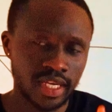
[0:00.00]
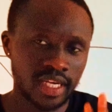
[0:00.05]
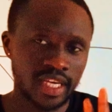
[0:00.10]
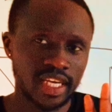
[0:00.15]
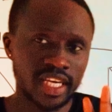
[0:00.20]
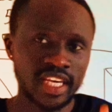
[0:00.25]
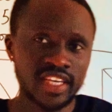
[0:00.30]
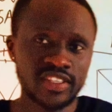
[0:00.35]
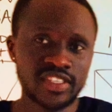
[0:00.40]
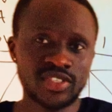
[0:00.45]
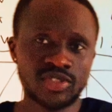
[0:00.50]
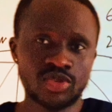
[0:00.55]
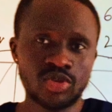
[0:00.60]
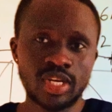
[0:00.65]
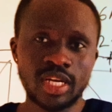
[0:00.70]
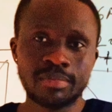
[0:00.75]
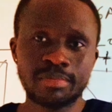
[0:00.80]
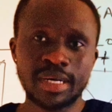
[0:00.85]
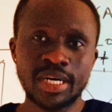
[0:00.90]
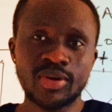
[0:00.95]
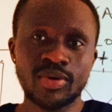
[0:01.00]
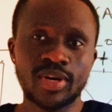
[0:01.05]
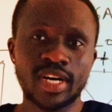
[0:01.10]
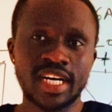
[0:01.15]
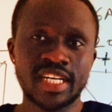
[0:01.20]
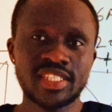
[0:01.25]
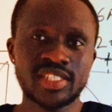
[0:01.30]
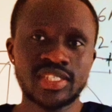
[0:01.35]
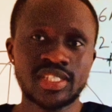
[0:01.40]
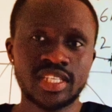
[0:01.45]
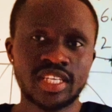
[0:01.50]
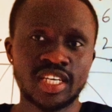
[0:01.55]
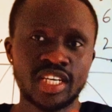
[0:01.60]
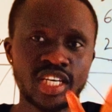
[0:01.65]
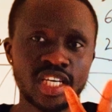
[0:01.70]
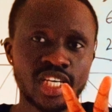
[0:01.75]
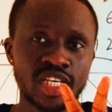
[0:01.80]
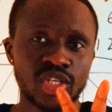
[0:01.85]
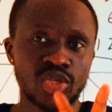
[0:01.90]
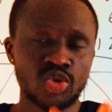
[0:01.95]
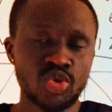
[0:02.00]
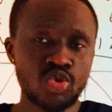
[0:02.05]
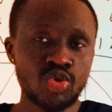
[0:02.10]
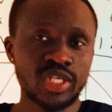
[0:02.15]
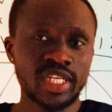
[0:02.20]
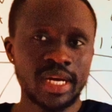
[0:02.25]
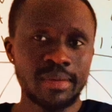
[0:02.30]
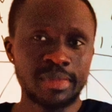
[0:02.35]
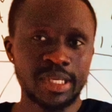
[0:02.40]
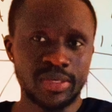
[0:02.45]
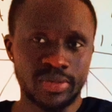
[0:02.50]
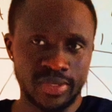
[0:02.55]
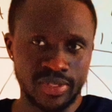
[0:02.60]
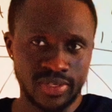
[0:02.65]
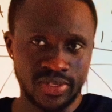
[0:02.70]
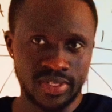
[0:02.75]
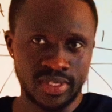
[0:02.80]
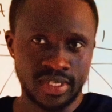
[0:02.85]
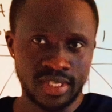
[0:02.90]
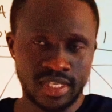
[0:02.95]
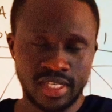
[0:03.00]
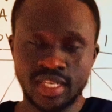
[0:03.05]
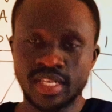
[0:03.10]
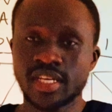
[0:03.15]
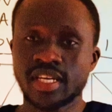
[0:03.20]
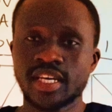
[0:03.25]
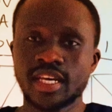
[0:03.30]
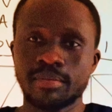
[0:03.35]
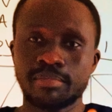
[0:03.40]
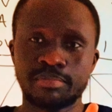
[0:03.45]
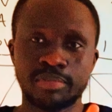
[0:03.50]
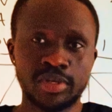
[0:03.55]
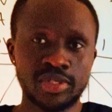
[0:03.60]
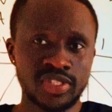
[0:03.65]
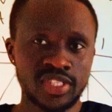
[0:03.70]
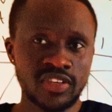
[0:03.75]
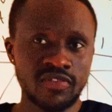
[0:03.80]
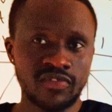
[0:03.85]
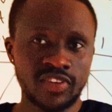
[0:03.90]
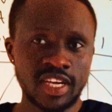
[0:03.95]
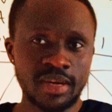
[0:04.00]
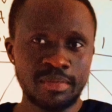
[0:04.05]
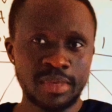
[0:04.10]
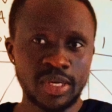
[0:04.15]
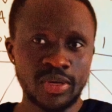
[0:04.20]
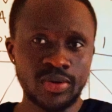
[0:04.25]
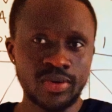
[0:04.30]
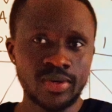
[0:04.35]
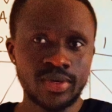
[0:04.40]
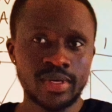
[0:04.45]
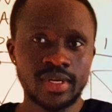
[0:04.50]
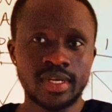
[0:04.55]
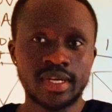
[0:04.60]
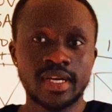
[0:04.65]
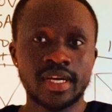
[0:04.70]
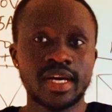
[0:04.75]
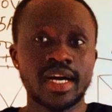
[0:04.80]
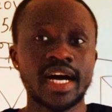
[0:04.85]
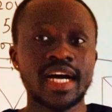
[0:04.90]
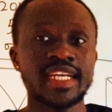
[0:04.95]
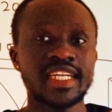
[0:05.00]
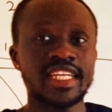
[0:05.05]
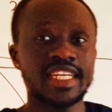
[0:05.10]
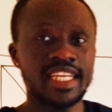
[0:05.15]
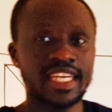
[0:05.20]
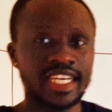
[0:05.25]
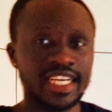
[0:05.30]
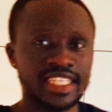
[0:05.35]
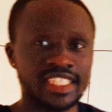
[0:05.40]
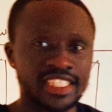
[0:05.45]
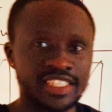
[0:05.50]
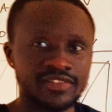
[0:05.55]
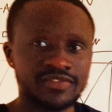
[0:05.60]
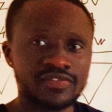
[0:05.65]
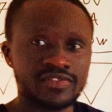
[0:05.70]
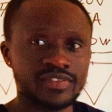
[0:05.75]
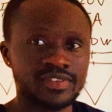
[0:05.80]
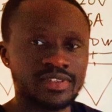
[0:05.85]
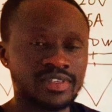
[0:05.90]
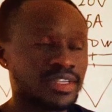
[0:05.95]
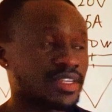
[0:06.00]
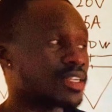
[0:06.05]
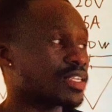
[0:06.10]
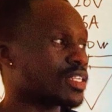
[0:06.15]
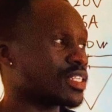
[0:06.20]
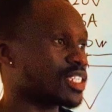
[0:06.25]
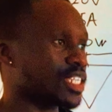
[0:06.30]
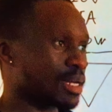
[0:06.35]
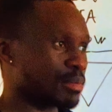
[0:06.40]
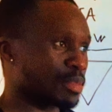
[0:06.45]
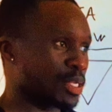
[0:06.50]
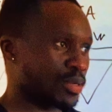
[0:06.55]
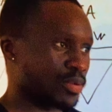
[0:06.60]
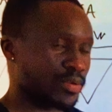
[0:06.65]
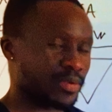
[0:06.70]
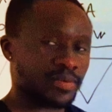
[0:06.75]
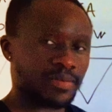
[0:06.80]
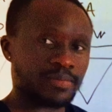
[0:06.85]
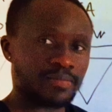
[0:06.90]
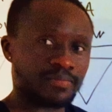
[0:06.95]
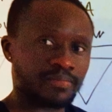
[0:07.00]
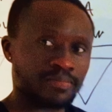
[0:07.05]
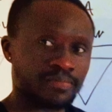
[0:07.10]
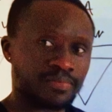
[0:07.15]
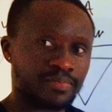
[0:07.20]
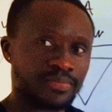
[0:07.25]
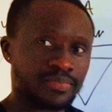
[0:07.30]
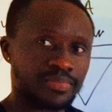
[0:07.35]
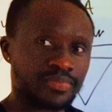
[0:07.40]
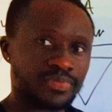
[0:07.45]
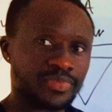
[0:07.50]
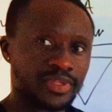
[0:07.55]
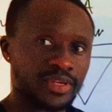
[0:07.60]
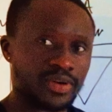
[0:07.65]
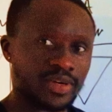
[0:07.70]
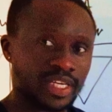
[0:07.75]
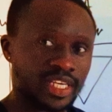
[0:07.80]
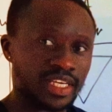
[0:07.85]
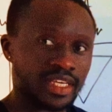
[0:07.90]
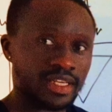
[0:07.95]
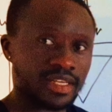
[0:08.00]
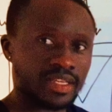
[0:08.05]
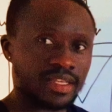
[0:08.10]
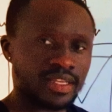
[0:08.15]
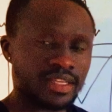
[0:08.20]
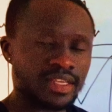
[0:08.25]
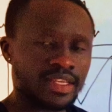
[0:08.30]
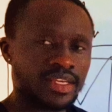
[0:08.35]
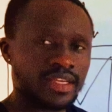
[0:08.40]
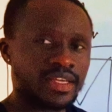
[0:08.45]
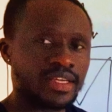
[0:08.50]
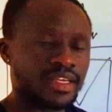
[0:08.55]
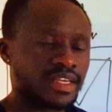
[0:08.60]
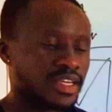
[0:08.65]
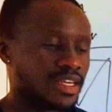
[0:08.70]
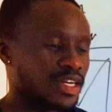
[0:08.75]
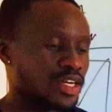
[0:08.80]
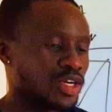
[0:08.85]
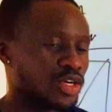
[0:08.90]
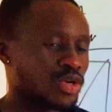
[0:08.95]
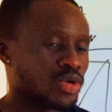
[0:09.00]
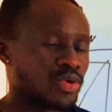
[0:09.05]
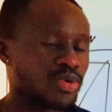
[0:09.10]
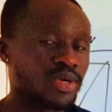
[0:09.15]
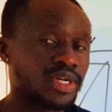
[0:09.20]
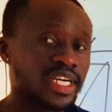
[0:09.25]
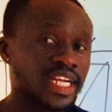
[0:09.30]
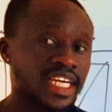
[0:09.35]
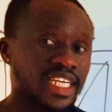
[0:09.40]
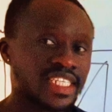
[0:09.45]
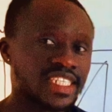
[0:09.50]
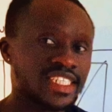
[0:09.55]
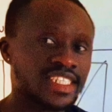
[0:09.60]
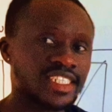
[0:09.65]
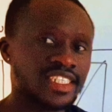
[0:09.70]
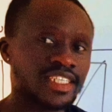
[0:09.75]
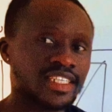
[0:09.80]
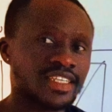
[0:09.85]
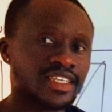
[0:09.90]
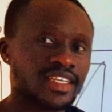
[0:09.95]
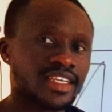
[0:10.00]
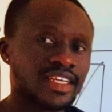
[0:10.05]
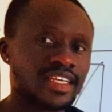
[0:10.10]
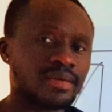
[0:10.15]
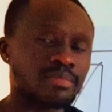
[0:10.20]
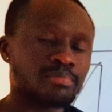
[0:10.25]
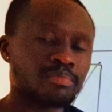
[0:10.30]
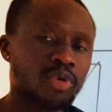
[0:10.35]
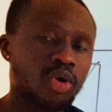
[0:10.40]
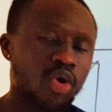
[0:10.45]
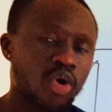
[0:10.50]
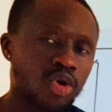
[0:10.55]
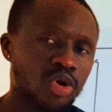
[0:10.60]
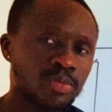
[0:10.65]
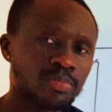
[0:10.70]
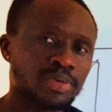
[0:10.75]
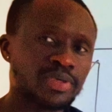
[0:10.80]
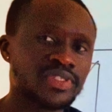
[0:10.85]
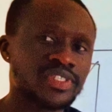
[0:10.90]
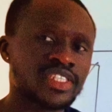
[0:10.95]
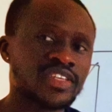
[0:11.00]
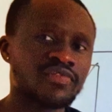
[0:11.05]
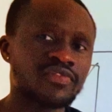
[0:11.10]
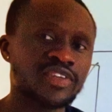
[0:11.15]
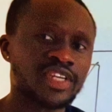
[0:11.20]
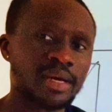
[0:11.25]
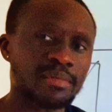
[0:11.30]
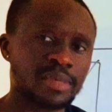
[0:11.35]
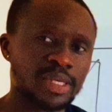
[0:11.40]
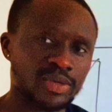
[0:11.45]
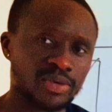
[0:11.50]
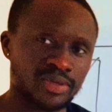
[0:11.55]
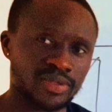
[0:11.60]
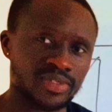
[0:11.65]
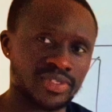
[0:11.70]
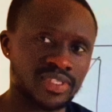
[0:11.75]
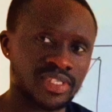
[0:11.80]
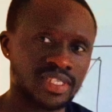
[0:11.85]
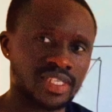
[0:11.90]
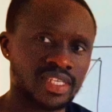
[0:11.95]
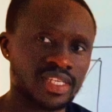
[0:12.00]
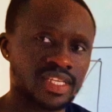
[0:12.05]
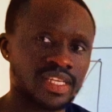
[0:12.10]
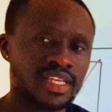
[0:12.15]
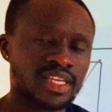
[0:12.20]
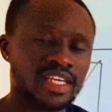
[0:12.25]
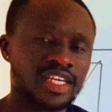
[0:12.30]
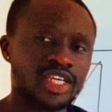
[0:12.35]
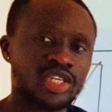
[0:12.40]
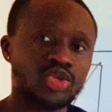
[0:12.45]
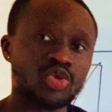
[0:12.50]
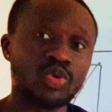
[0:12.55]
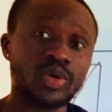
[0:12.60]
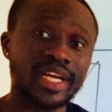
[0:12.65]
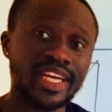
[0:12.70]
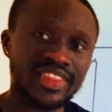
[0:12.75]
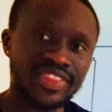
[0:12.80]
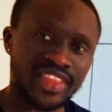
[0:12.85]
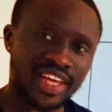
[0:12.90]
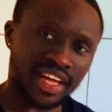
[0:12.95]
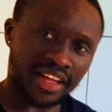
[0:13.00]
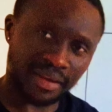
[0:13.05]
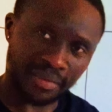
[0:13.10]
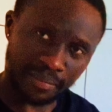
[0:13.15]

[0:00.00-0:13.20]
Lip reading: each solar panel has two terminals, a positive terminal and a negative terminal. Okay? Connect all positive terminals together